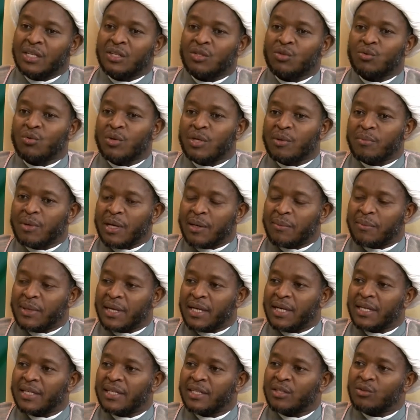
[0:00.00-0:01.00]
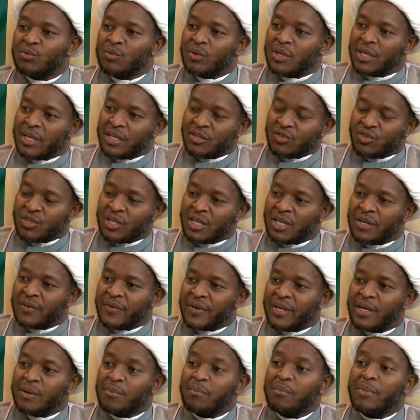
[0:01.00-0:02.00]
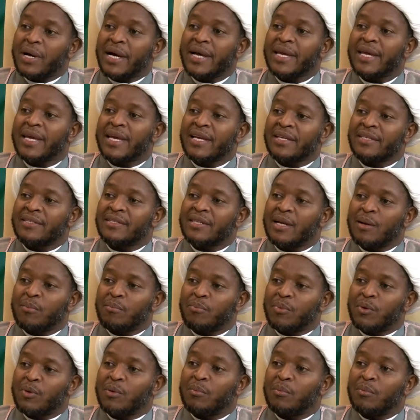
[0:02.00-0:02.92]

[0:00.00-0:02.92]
to Imam Ali, to their children by example,